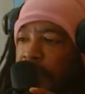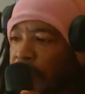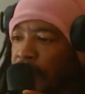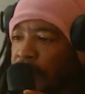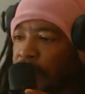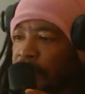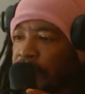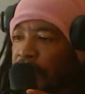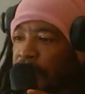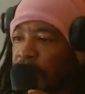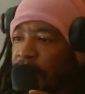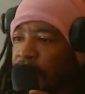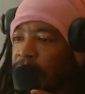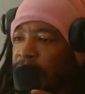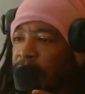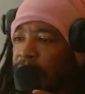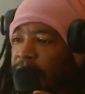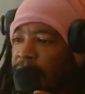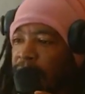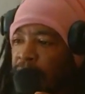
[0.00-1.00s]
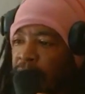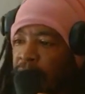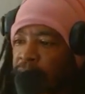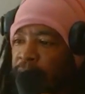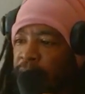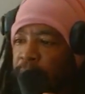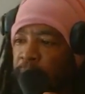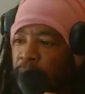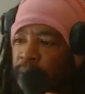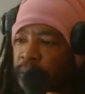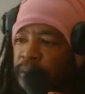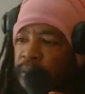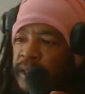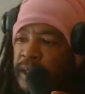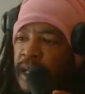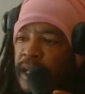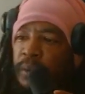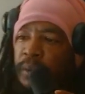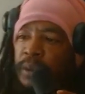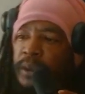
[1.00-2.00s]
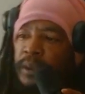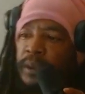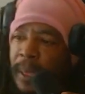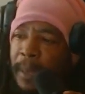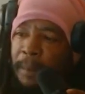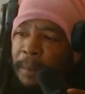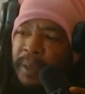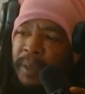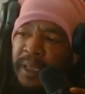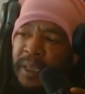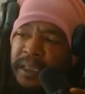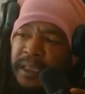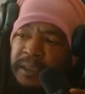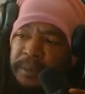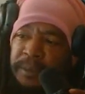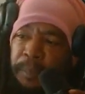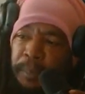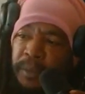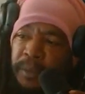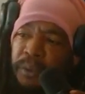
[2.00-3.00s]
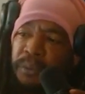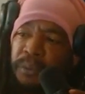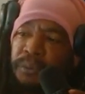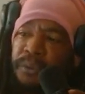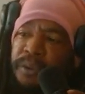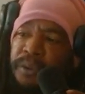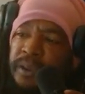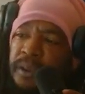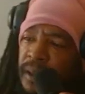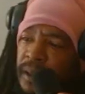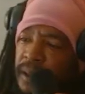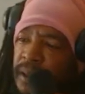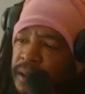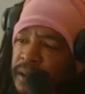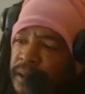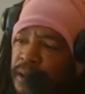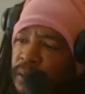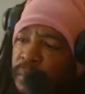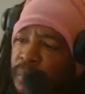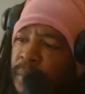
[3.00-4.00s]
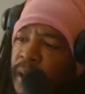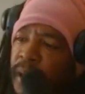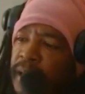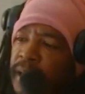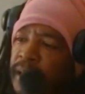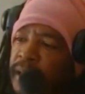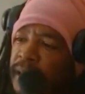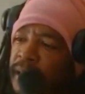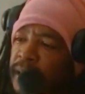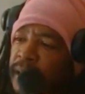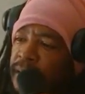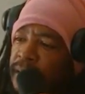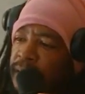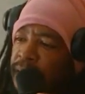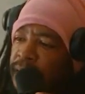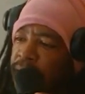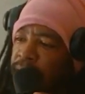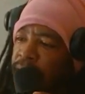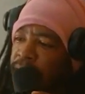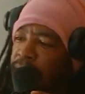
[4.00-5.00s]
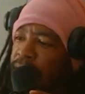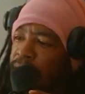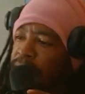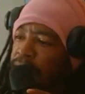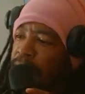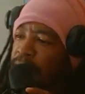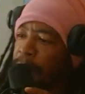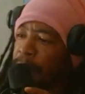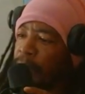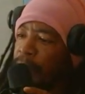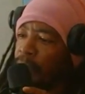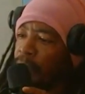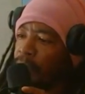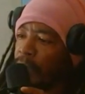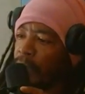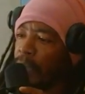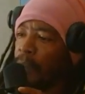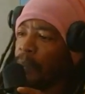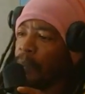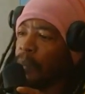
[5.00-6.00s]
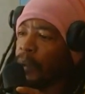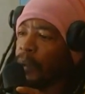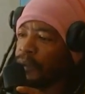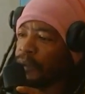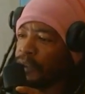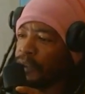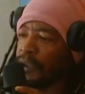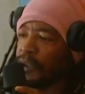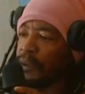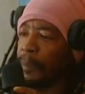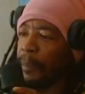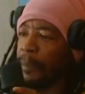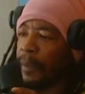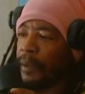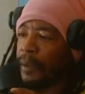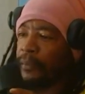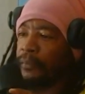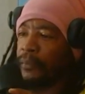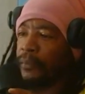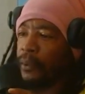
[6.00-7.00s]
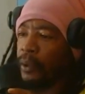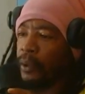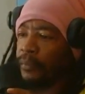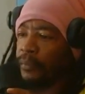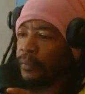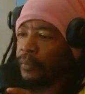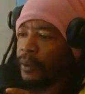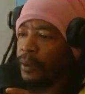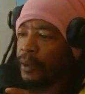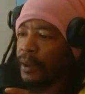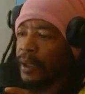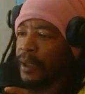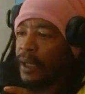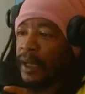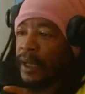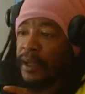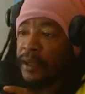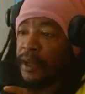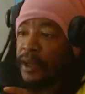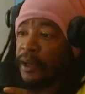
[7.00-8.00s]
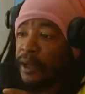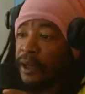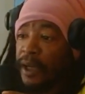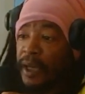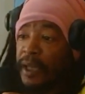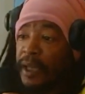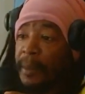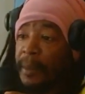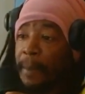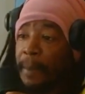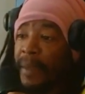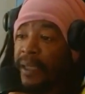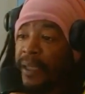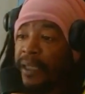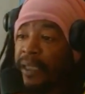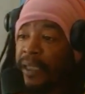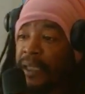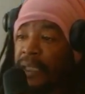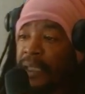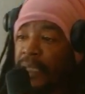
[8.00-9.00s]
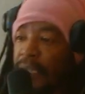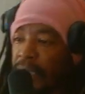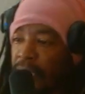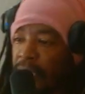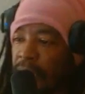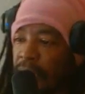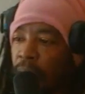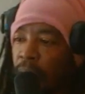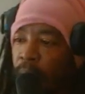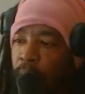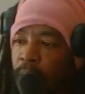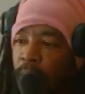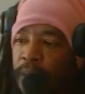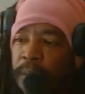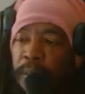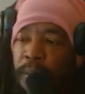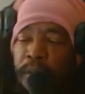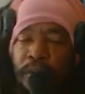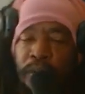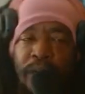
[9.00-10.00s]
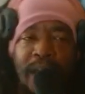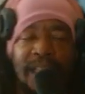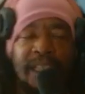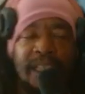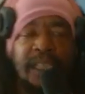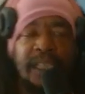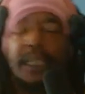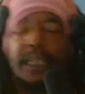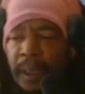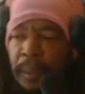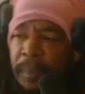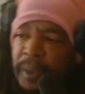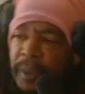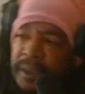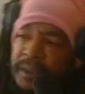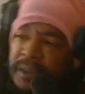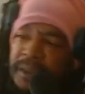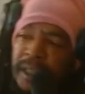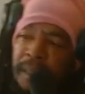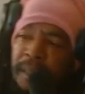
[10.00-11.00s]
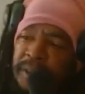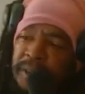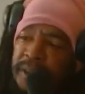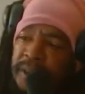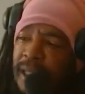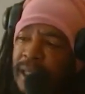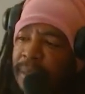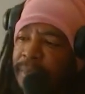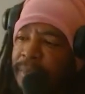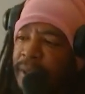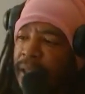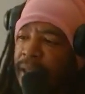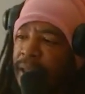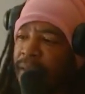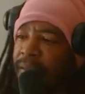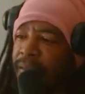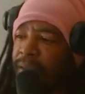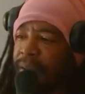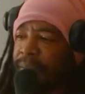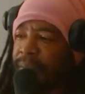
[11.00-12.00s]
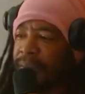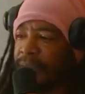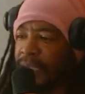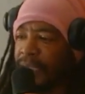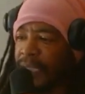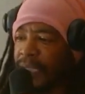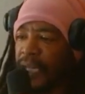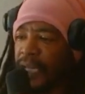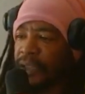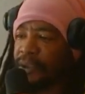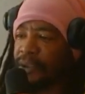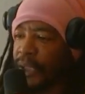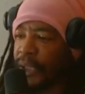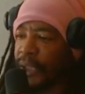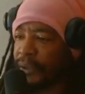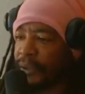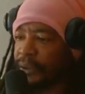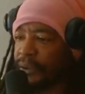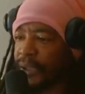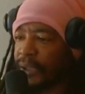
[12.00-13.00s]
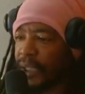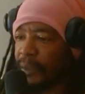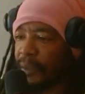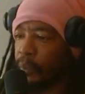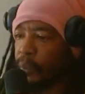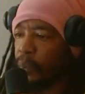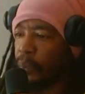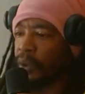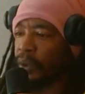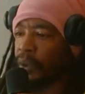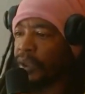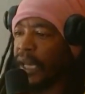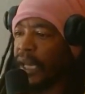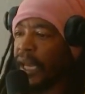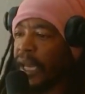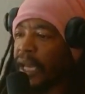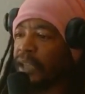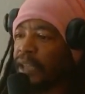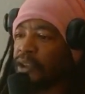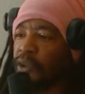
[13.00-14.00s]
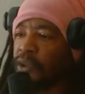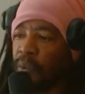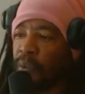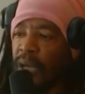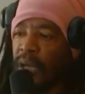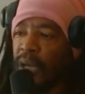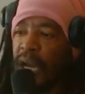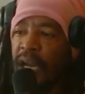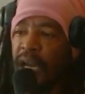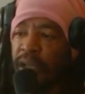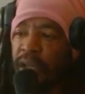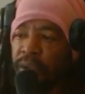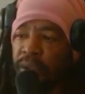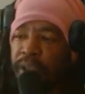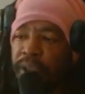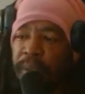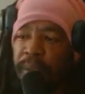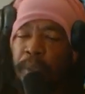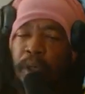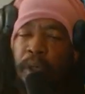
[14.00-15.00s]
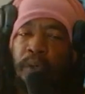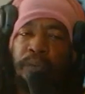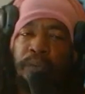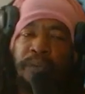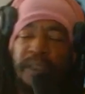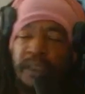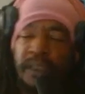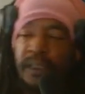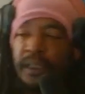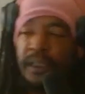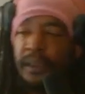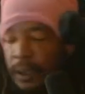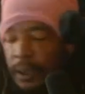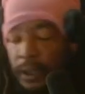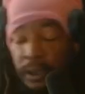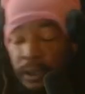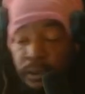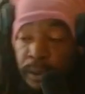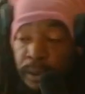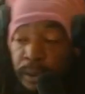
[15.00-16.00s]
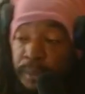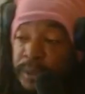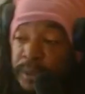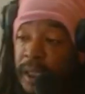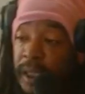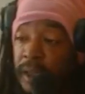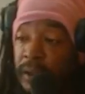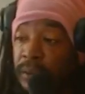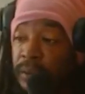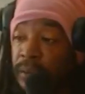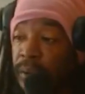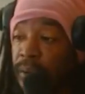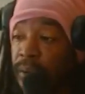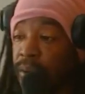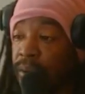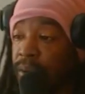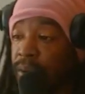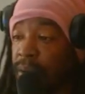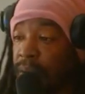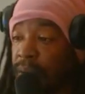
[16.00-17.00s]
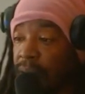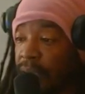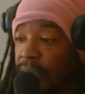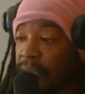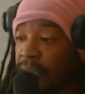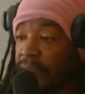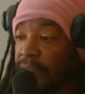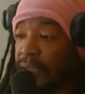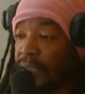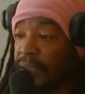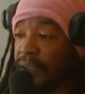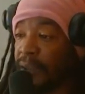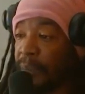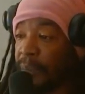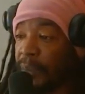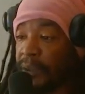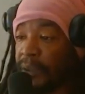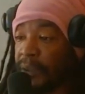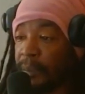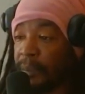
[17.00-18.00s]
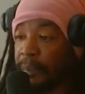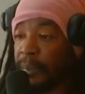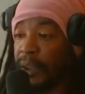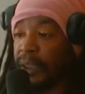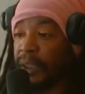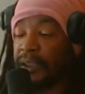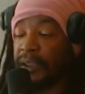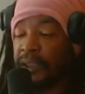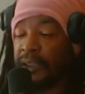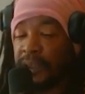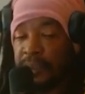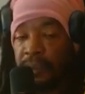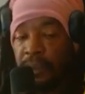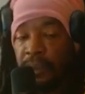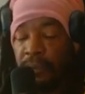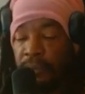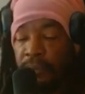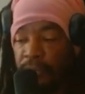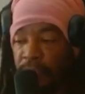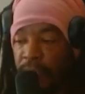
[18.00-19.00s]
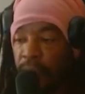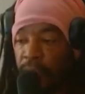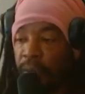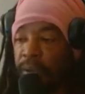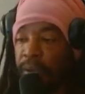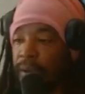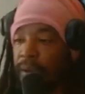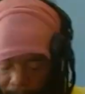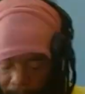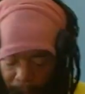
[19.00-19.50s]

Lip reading: Staring at a half-built tower, Blaze mused, is humanity's need to build upward just a metaphor for their inability to cope with morality? By the time he snapped out of it, the contractors had poured the actual concrete perfectly. Trump Tower rose, a testament to Blaze's failure.